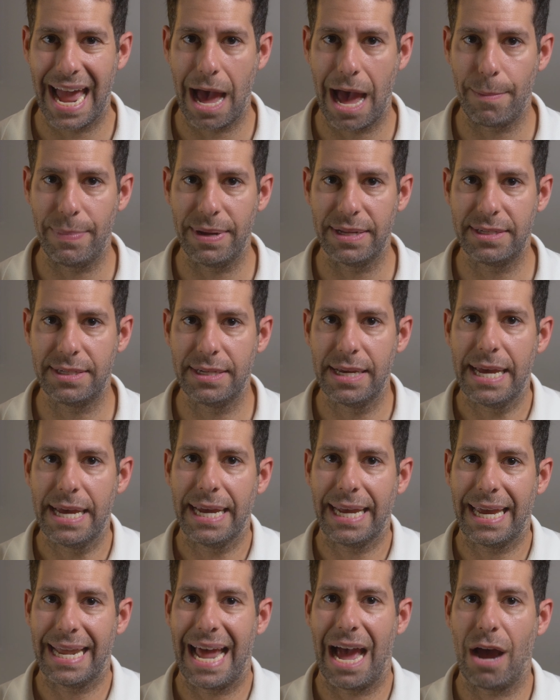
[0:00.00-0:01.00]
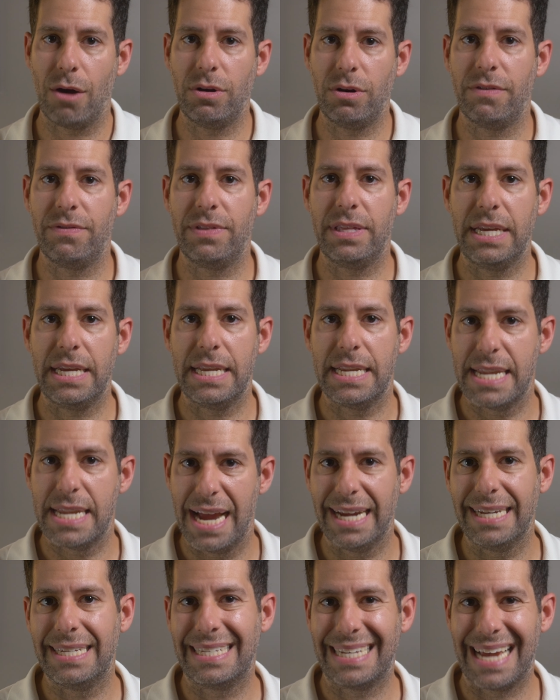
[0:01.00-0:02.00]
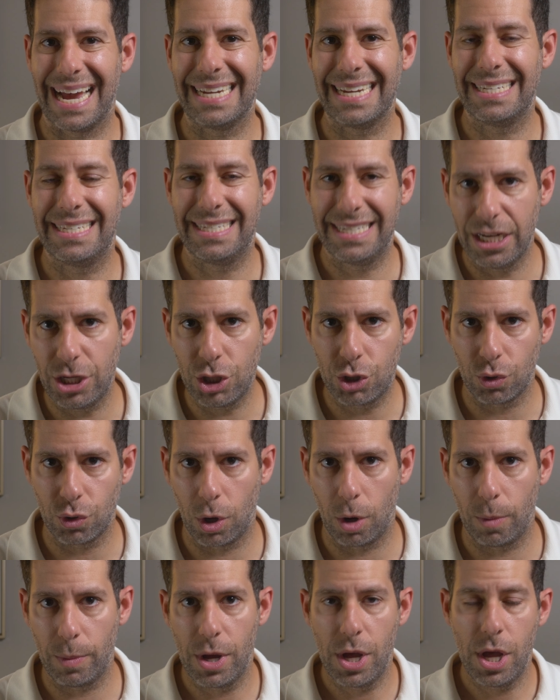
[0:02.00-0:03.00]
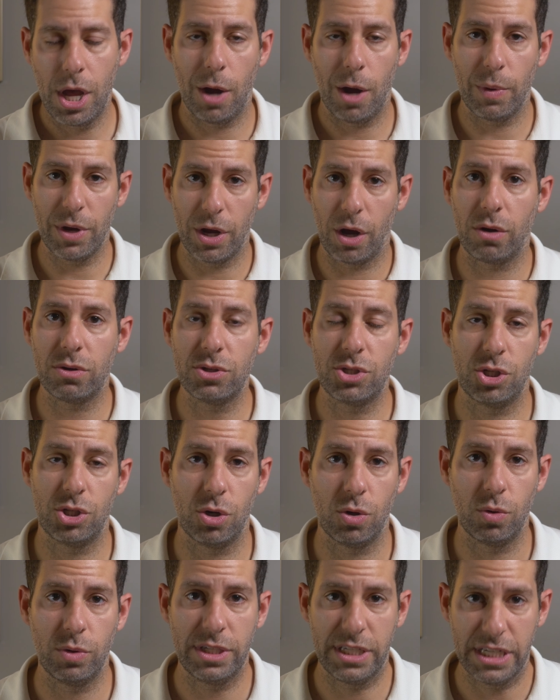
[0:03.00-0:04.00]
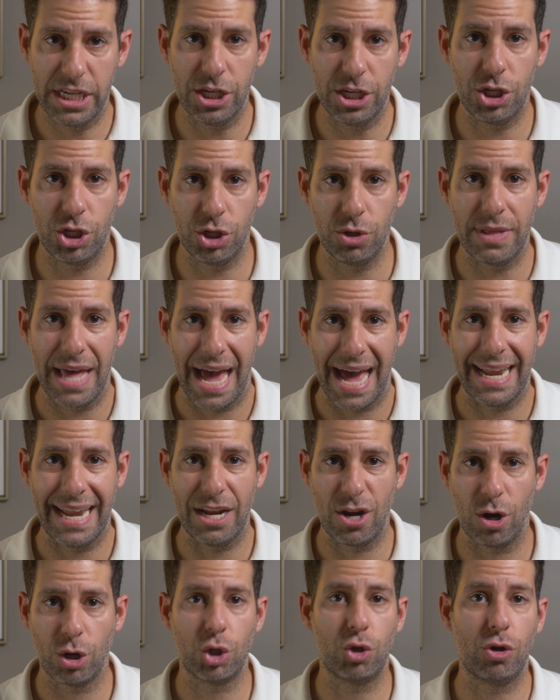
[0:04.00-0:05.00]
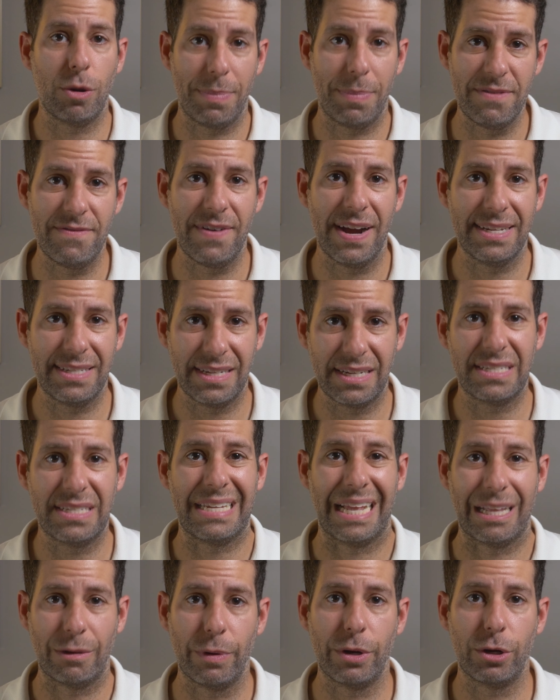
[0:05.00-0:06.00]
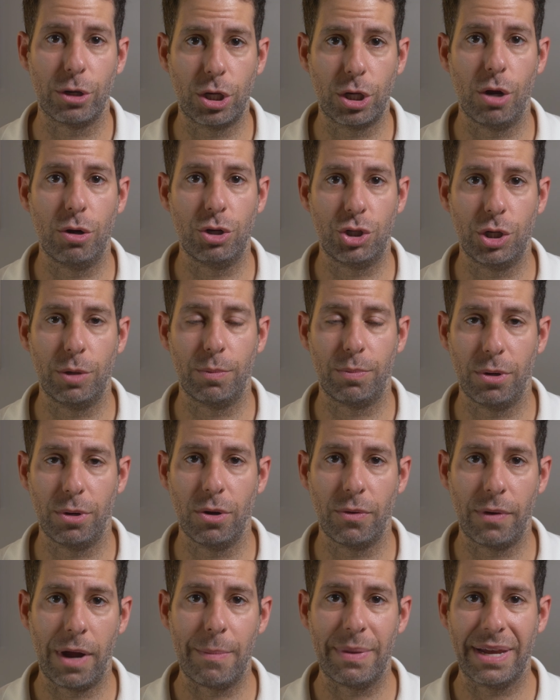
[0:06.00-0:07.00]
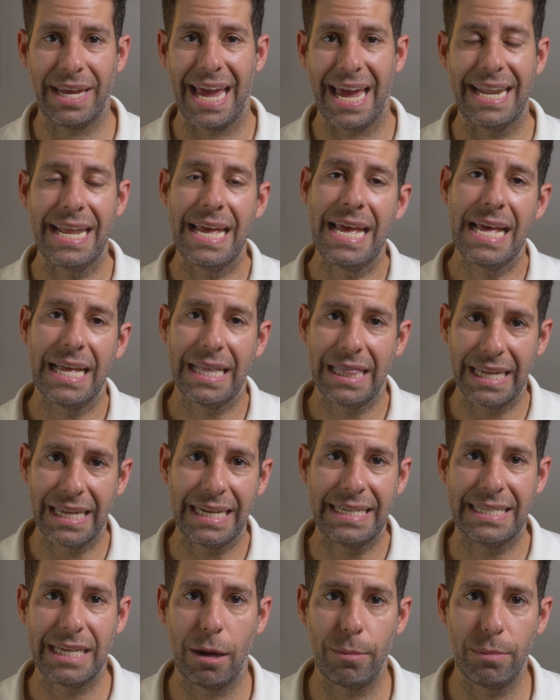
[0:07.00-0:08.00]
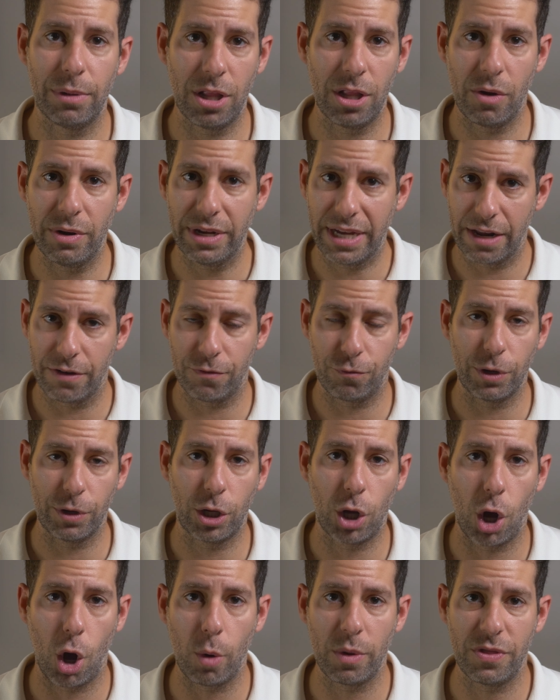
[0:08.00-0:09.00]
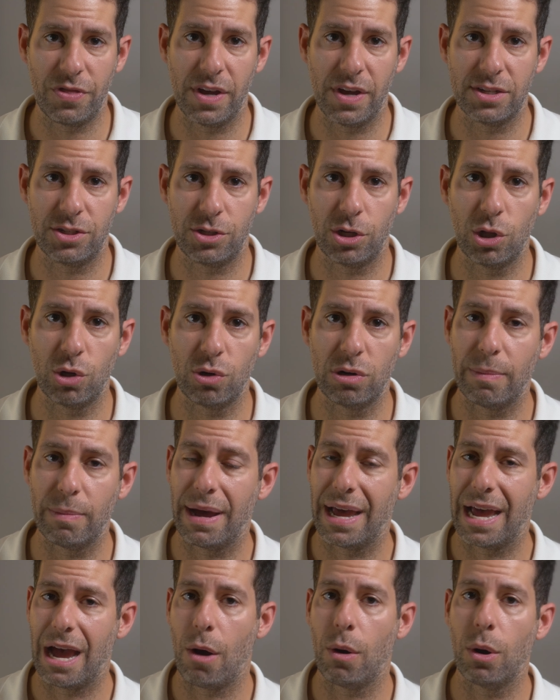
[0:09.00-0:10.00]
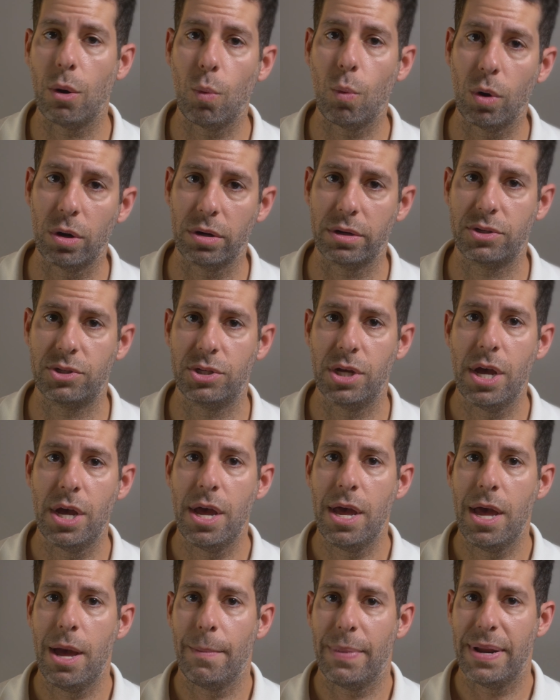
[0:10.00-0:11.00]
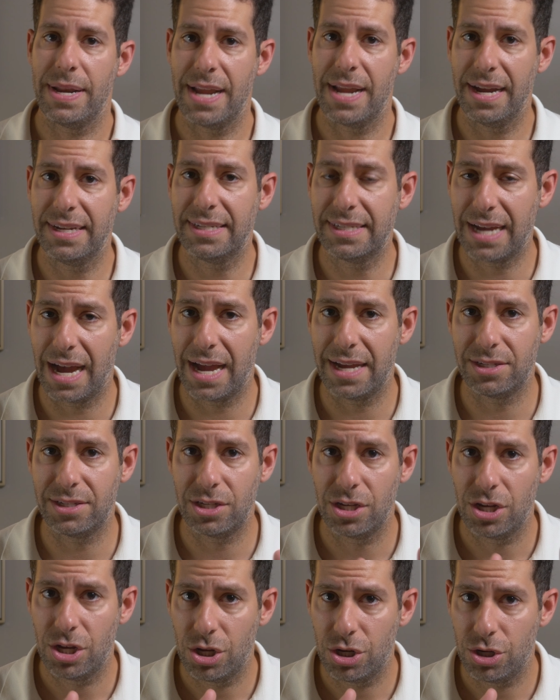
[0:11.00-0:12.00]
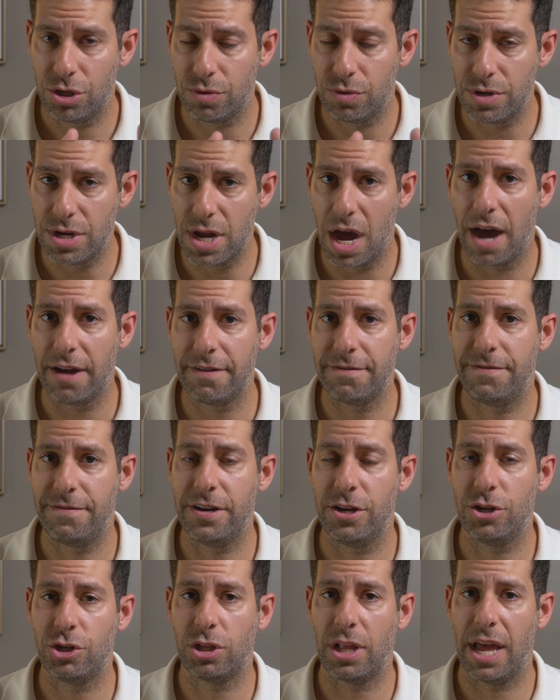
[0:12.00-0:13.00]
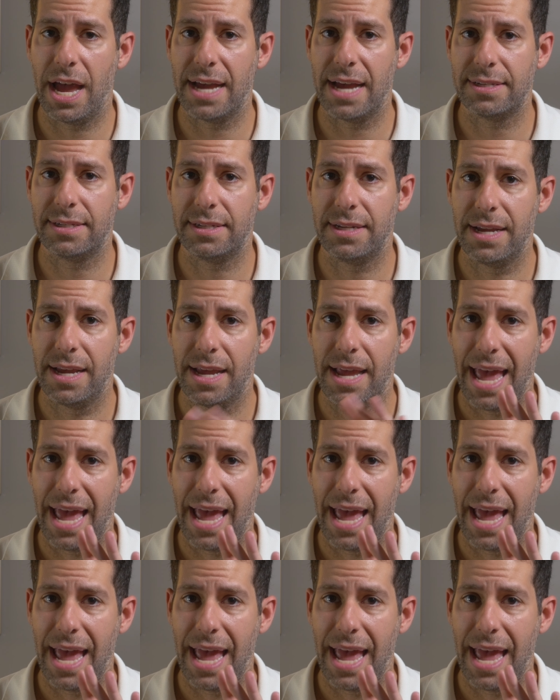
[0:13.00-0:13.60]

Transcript: habits, get out of the nice guy syndrome. We also teach you that in our Tripp Advice Accelerator Coaching Program. Again, link down below to get a free call with us to learn about how it works. But nice guys do not finish last